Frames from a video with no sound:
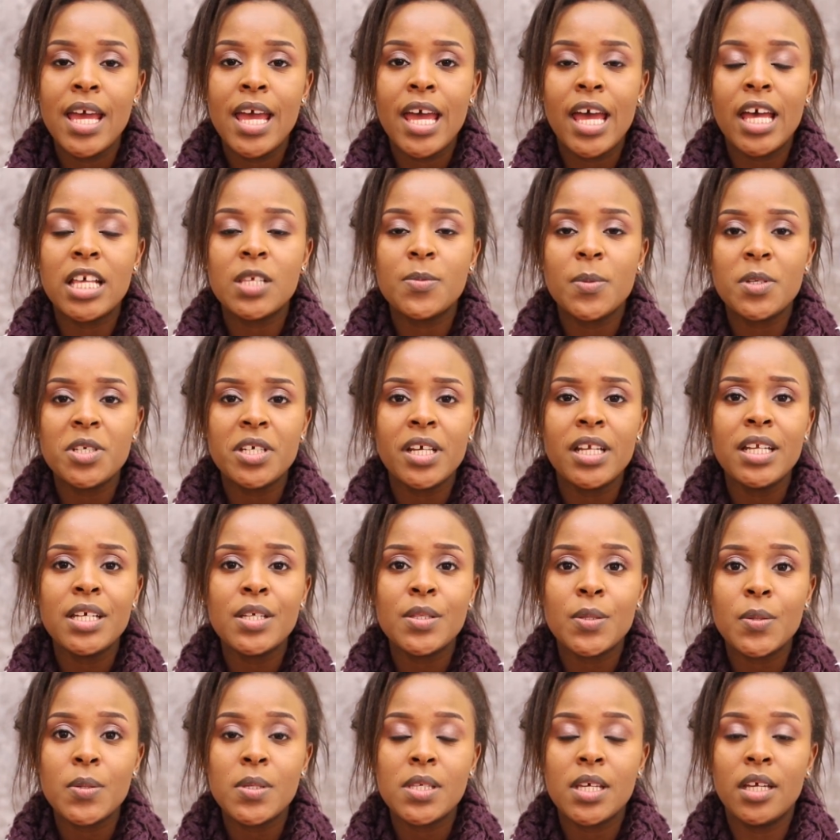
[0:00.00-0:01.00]
especially
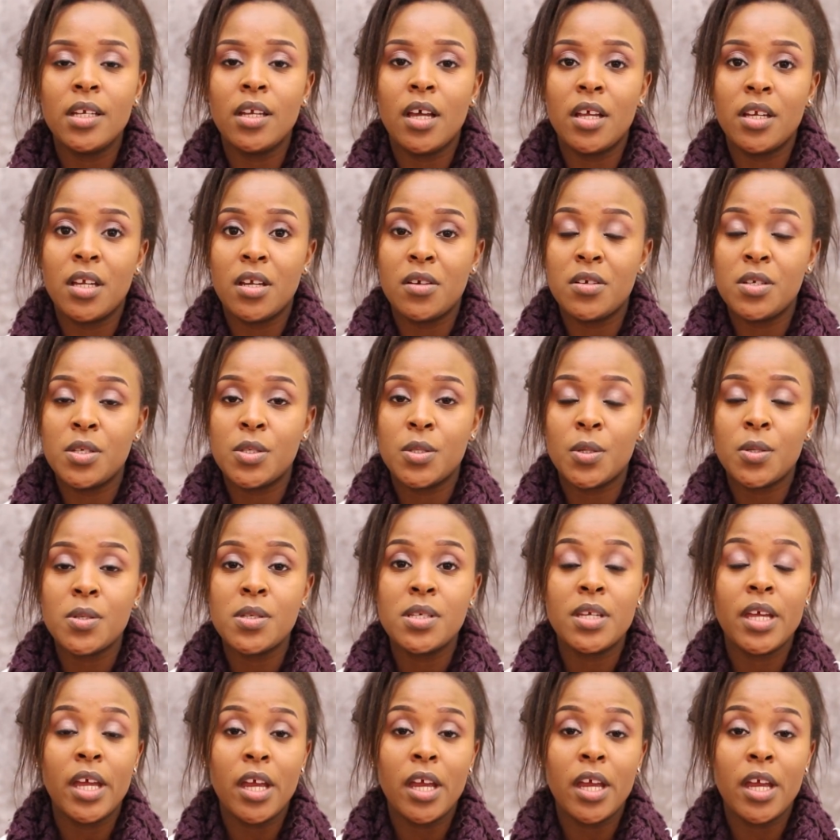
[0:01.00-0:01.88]
those in under-resourced